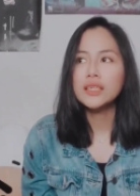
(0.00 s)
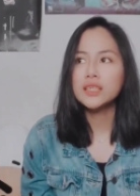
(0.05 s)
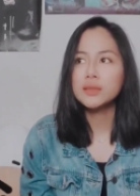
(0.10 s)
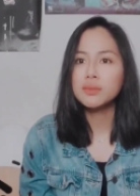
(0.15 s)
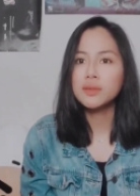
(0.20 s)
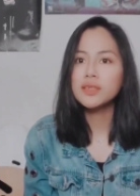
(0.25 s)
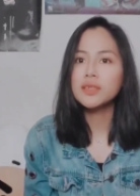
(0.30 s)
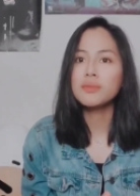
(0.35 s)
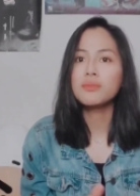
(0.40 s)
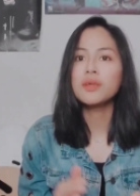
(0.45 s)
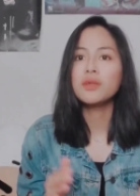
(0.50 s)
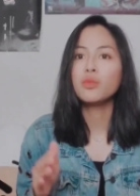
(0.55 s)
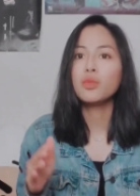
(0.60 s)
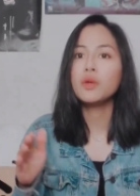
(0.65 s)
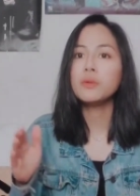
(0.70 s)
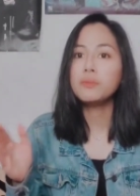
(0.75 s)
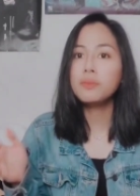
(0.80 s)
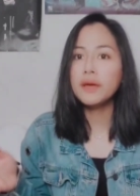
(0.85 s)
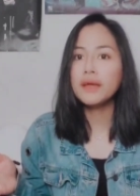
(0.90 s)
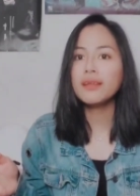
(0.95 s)
It's because, I mean,
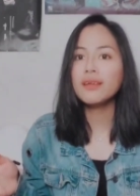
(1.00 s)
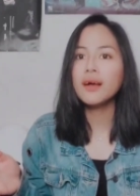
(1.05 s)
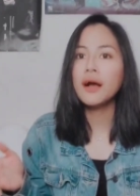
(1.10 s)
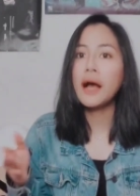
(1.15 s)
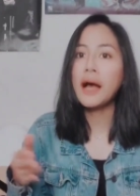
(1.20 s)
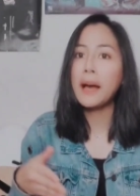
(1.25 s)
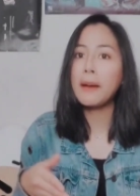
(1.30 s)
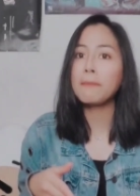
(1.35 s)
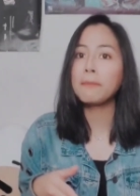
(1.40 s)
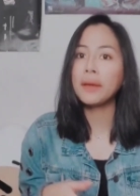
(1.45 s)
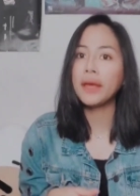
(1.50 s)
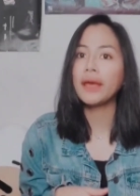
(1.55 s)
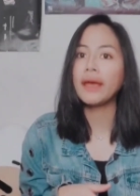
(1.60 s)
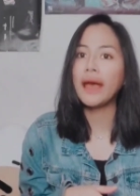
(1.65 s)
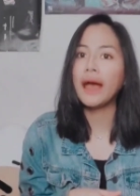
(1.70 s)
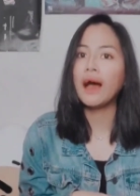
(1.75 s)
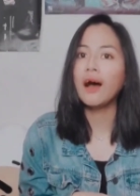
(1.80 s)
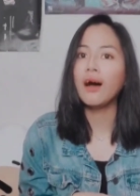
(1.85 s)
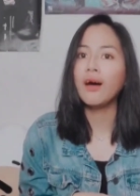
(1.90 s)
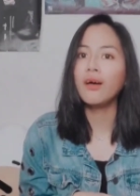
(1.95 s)
we've been
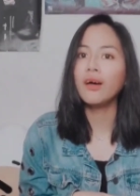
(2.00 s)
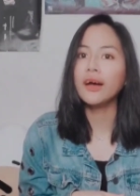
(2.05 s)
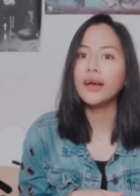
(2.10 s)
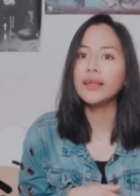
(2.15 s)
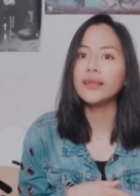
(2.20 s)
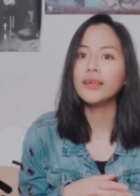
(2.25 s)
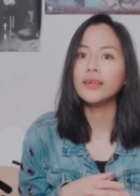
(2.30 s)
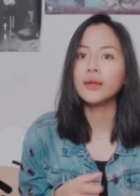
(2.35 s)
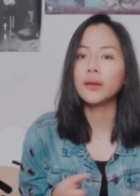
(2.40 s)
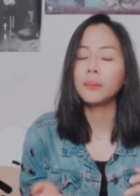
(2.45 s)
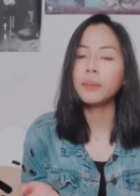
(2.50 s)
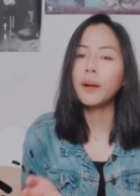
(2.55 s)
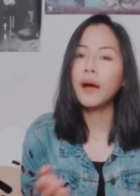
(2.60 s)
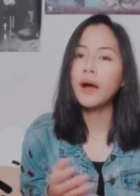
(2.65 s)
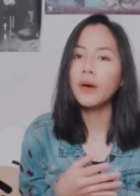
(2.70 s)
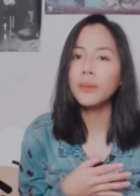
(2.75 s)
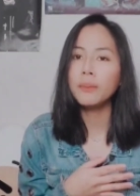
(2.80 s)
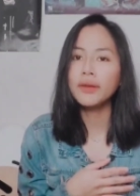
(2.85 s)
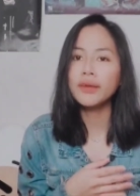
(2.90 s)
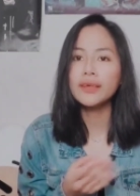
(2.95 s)
camping out and then our
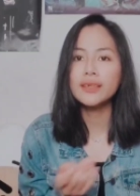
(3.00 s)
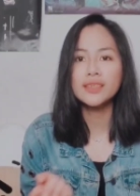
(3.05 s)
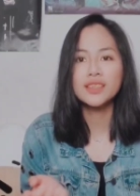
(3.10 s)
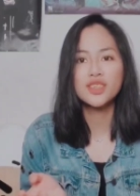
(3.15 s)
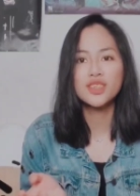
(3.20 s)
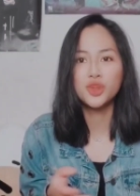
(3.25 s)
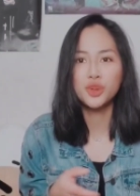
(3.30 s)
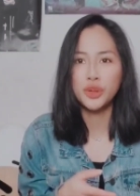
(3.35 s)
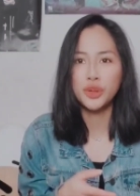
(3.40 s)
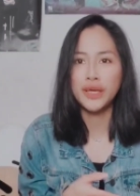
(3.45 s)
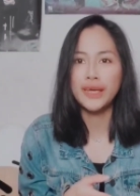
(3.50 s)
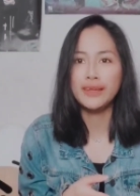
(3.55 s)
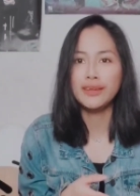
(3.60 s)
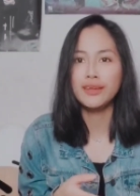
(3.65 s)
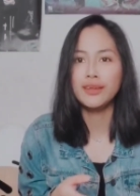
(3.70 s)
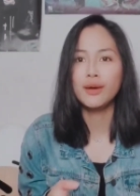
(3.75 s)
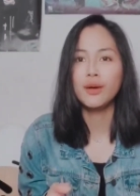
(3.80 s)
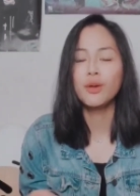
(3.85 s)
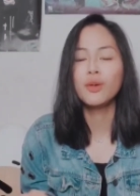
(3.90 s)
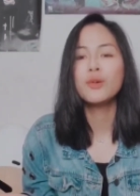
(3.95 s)
power bank is drained,
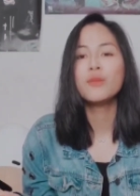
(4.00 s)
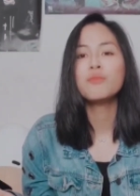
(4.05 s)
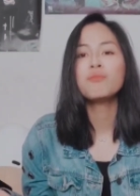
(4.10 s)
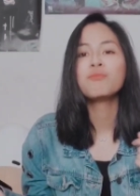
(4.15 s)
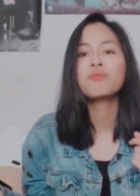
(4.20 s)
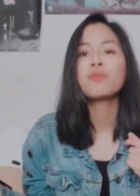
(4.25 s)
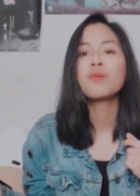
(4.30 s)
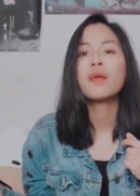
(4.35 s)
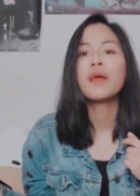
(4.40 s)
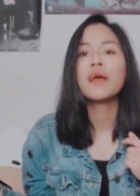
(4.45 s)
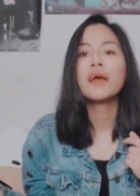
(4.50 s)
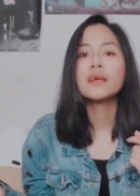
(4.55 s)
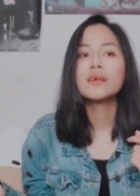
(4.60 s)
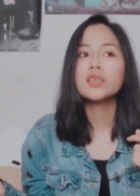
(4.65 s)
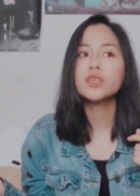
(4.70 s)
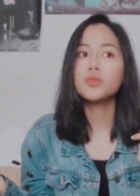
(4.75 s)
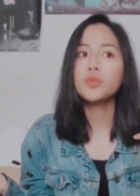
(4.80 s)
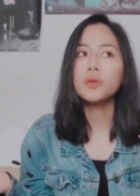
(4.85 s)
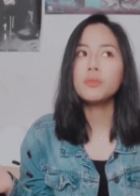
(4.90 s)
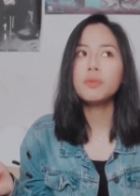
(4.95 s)
you know,
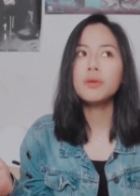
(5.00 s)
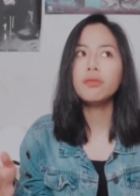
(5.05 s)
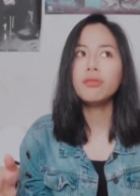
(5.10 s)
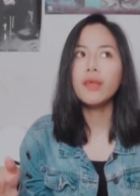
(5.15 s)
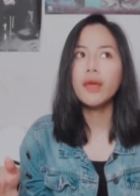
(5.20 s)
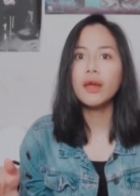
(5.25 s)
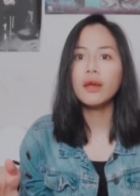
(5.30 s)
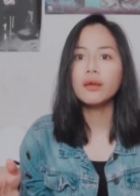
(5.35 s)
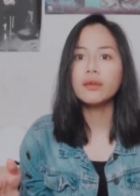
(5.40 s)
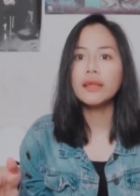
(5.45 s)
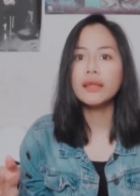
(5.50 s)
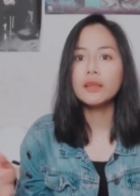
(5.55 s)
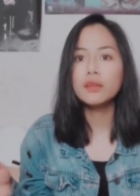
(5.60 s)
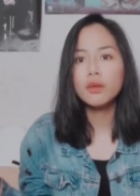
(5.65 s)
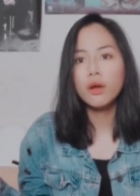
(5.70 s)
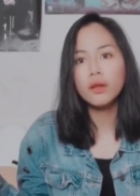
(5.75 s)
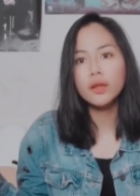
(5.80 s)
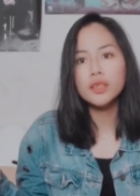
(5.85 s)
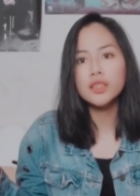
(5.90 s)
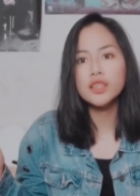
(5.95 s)
because we've been there. They
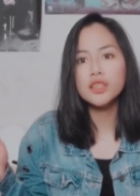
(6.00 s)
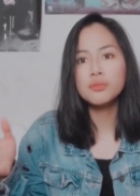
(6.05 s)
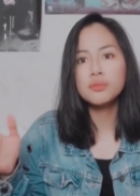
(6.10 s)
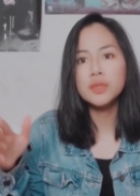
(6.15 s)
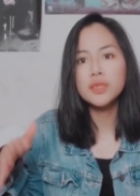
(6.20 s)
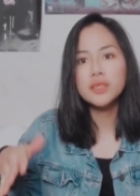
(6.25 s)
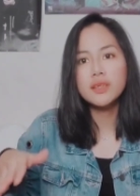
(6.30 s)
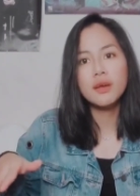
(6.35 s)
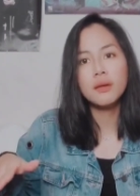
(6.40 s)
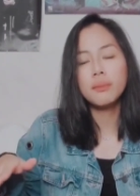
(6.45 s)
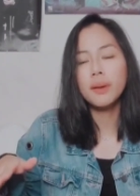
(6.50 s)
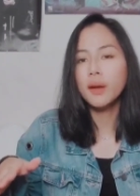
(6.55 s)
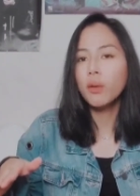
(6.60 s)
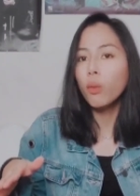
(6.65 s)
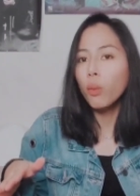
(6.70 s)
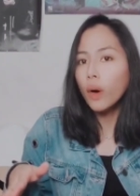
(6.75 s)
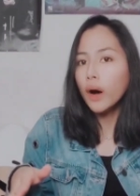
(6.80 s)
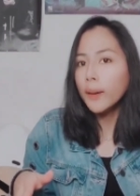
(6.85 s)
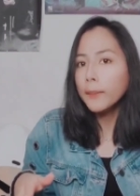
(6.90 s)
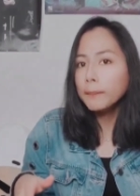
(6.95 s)
told us to be there by
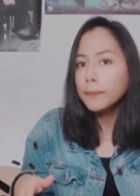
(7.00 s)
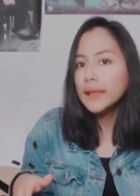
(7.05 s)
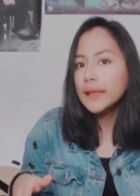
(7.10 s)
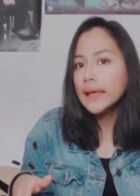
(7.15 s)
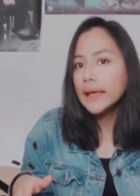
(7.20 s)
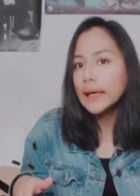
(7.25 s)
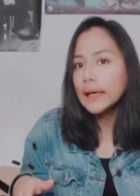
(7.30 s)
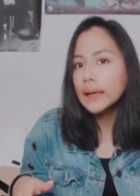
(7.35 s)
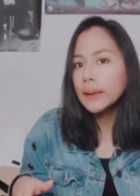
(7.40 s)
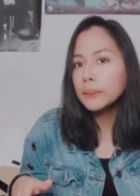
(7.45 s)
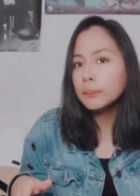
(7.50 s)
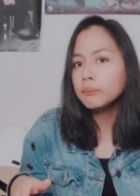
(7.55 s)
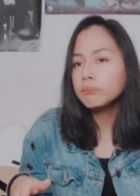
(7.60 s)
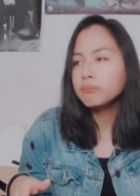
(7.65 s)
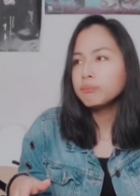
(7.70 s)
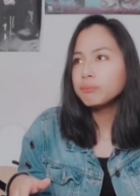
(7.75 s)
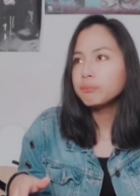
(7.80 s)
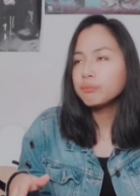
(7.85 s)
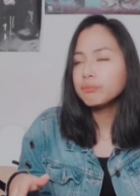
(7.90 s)
1 p.m.